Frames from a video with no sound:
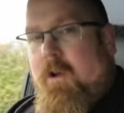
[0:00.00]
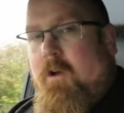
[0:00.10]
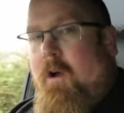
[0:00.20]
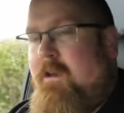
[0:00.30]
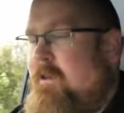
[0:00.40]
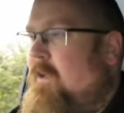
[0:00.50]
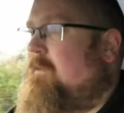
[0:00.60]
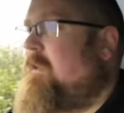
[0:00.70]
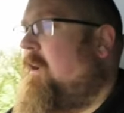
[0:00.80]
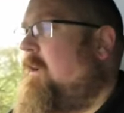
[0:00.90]
I got a nice
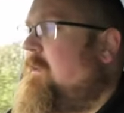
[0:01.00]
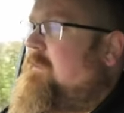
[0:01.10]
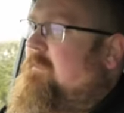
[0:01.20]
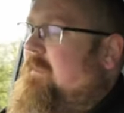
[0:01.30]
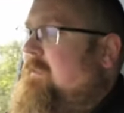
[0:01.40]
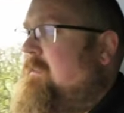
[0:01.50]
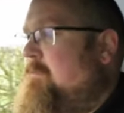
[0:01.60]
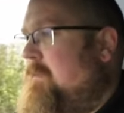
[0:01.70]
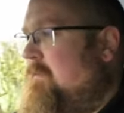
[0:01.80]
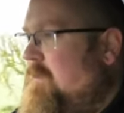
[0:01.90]
high seating
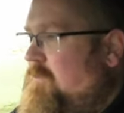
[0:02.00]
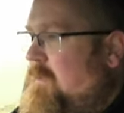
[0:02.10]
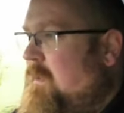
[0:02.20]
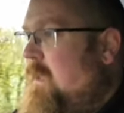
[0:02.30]
position,